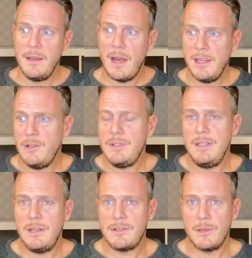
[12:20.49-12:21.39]
I
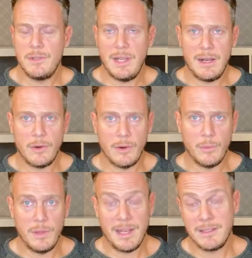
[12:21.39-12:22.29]
usually associate alcohol
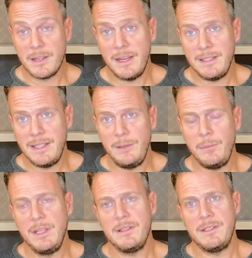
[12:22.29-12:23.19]
with anxiety
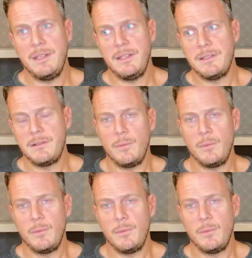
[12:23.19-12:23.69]
because it is,